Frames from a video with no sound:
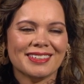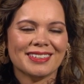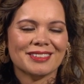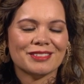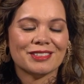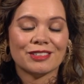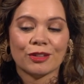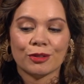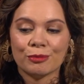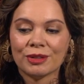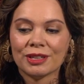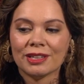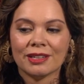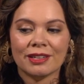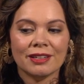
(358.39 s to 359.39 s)
so
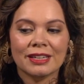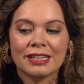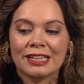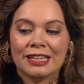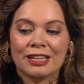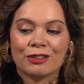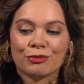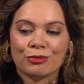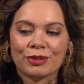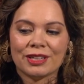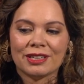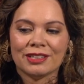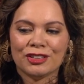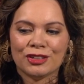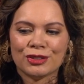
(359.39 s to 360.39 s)
many
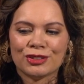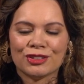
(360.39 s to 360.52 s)
really good